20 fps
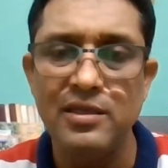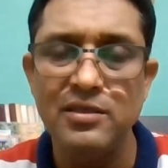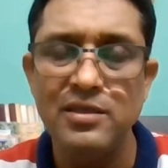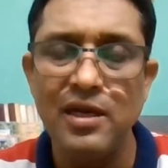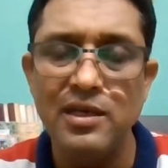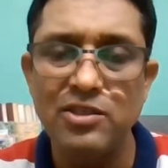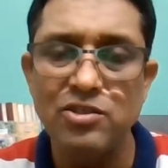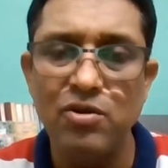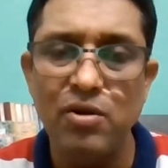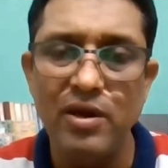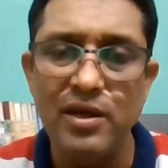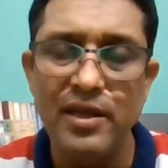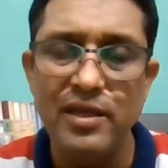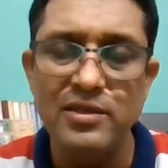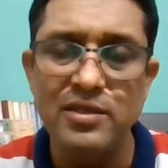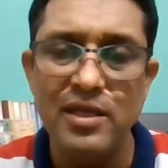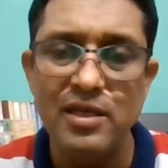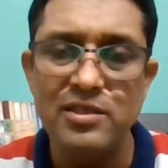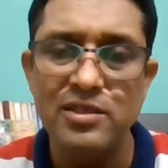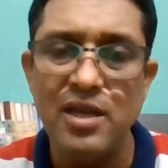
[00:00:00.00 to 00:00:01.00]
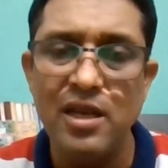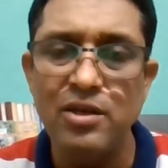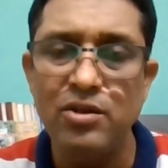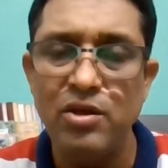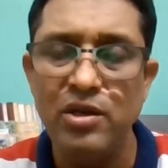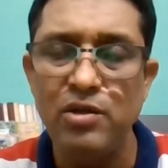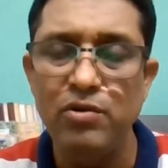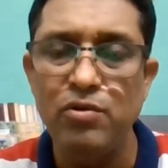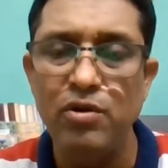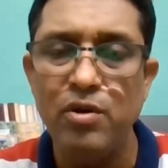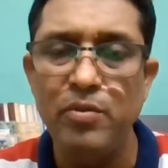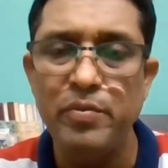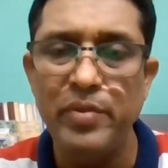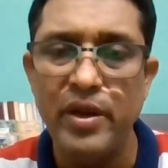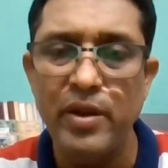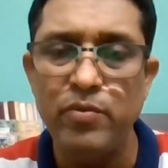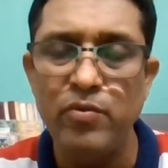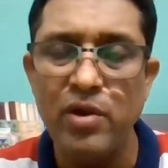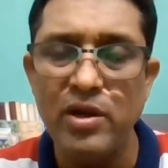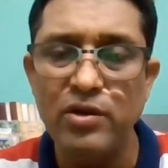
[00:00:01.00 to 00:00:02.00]
That's called as National Curriculum
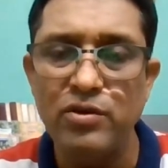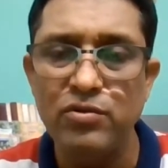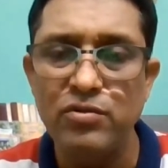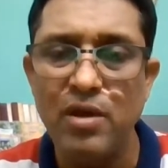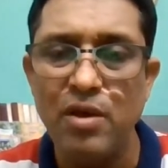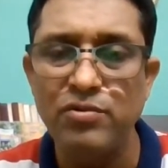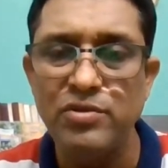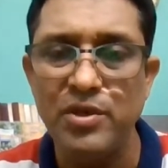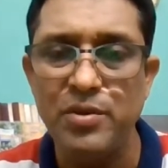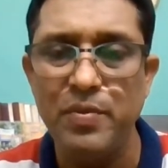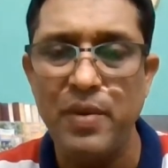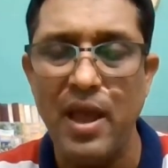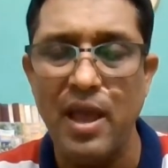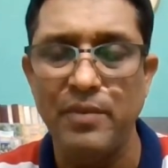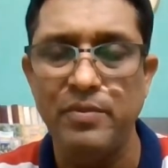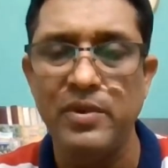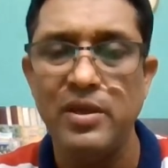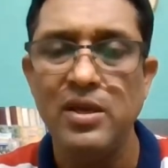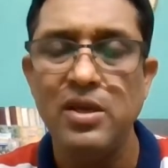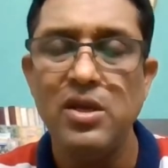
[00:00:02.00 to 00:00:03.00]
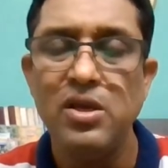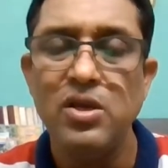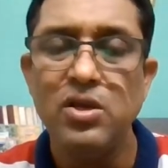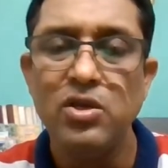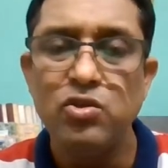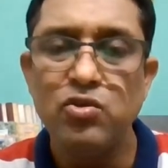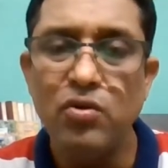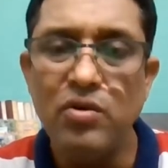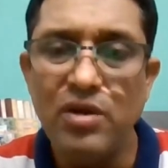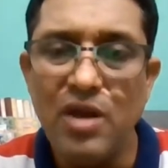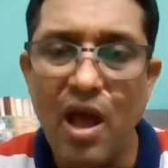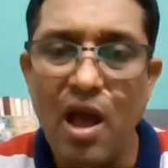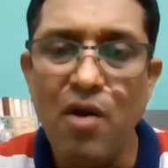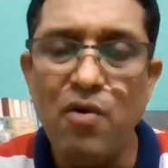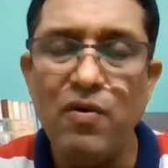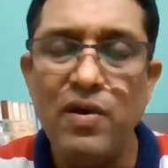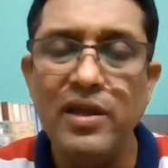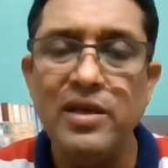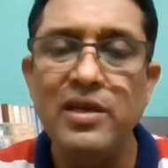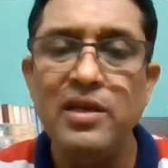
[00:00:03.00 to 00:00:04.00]
Framework 2005. So
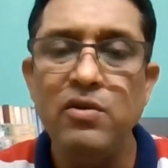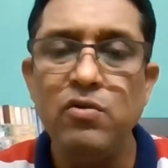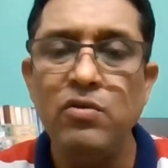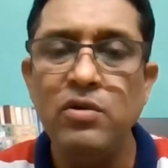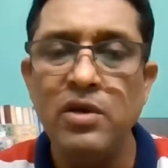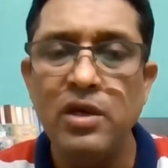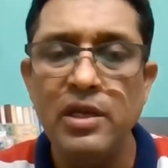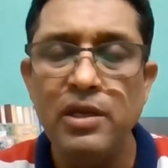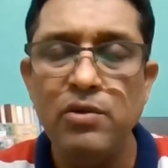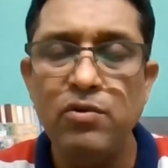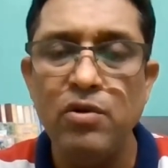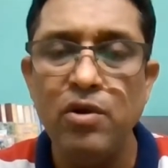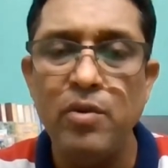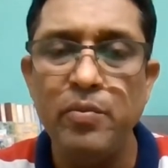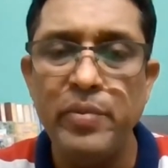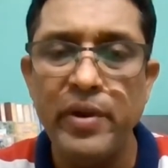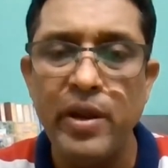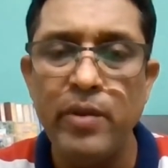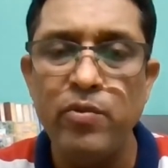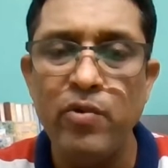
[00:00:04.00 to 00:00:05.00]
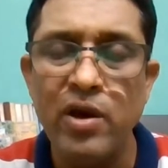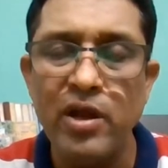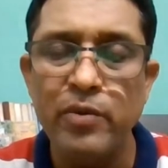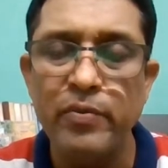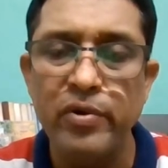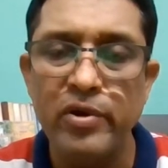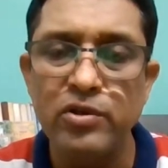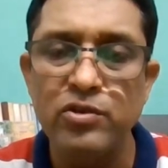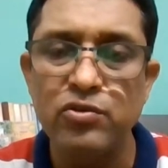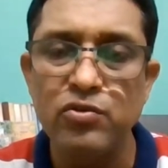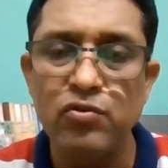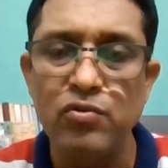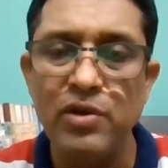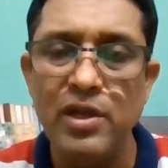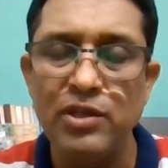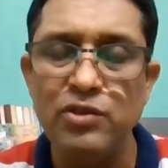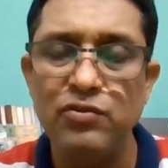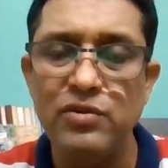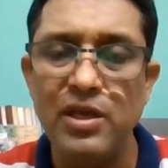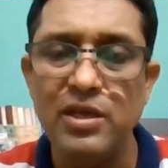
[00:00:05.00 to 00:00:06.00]
now a new curriculum framework for school
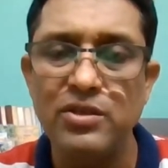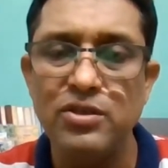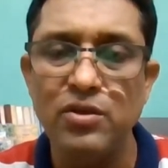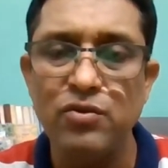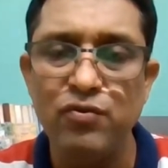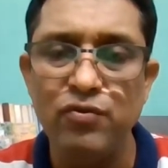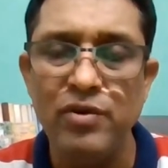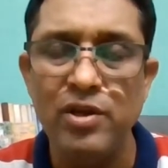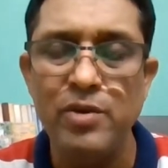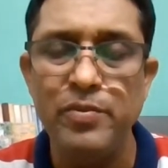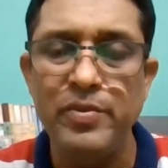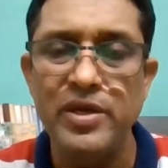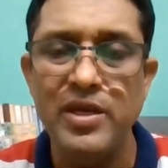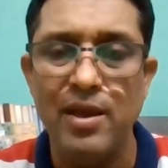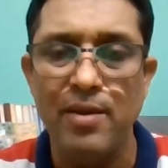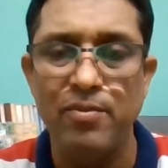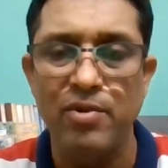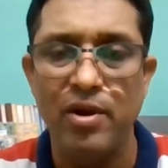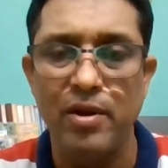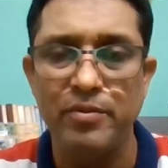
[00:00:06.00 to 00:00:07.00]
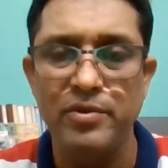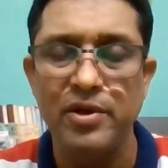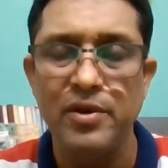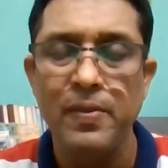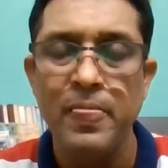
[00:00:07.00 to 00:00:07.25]
education will be developed.